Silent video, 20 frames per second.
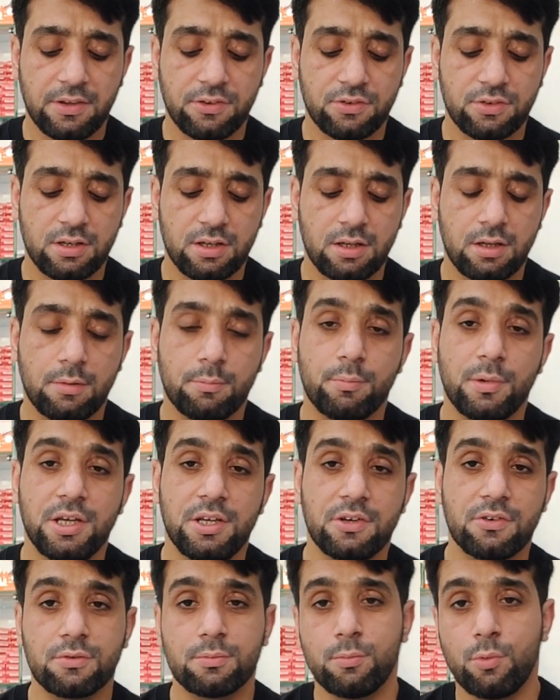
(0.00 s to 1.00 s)
test
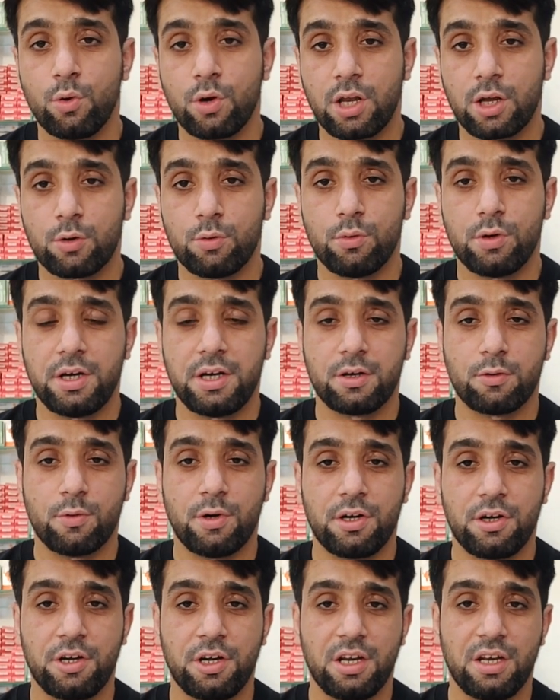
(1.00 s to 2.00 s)
measures more accurate
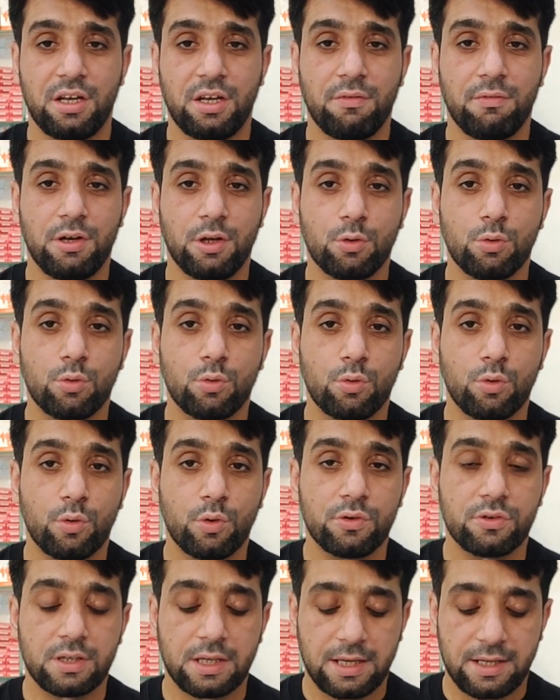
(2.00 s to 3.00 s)
quantitatively
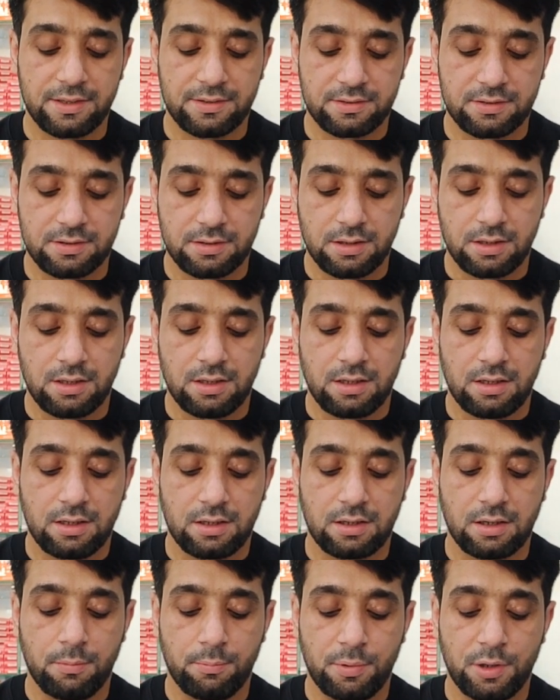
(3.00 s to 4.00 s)
glucose as
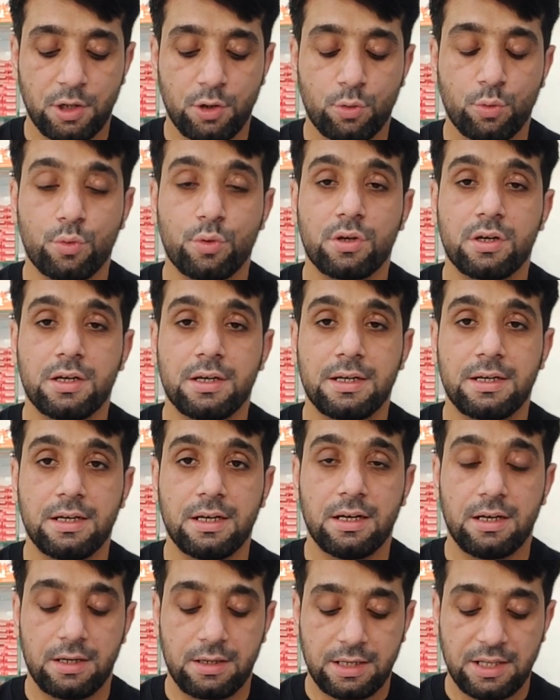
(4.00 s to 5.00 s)
compared to
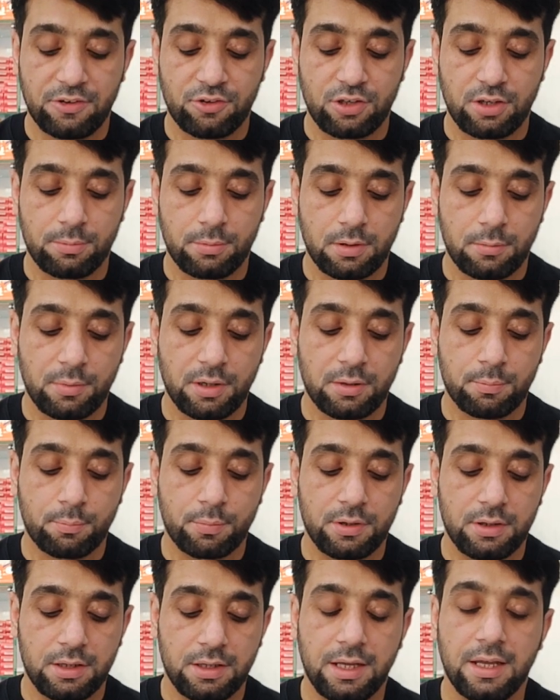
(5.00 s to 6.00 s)
test tape. But
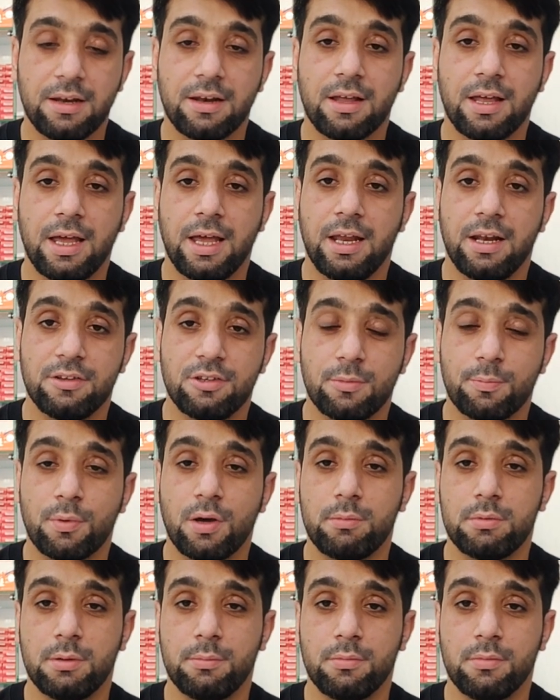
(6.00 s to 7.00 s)
here another
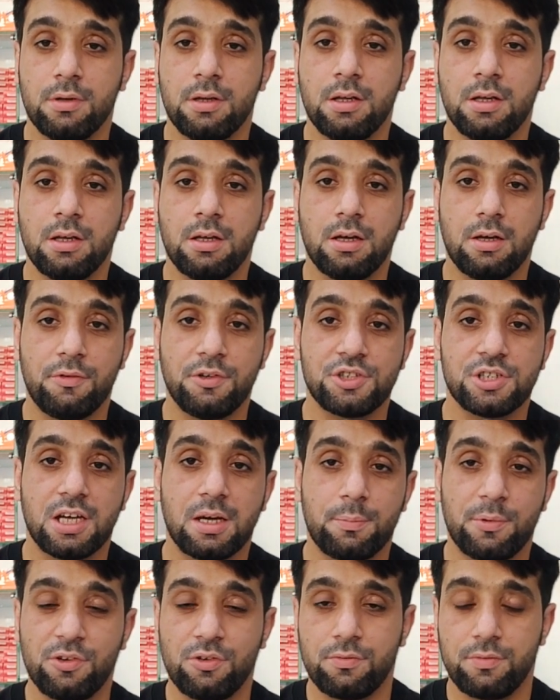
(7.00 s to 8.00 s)
problem which
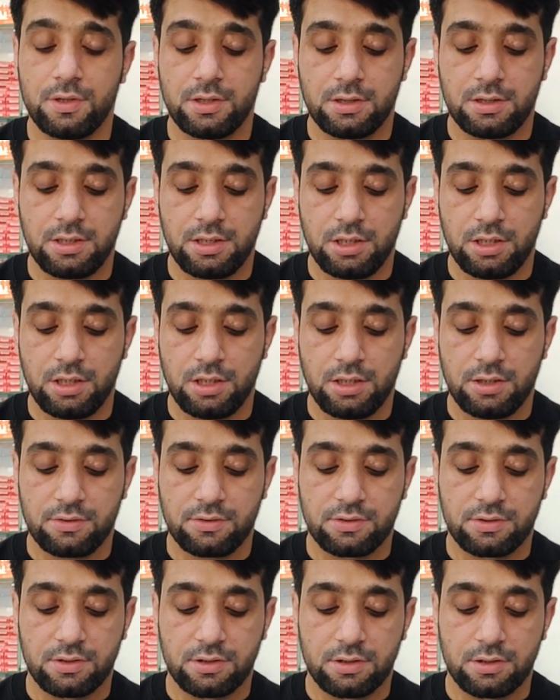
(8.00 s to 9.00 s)
happens with
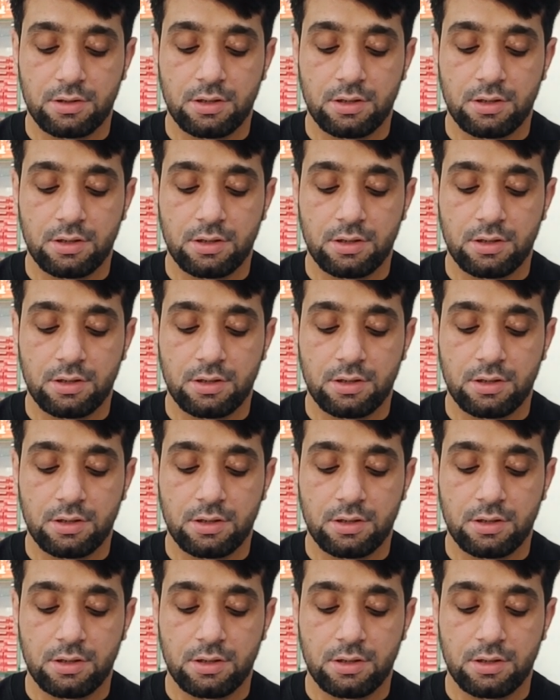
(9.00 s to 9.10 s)
this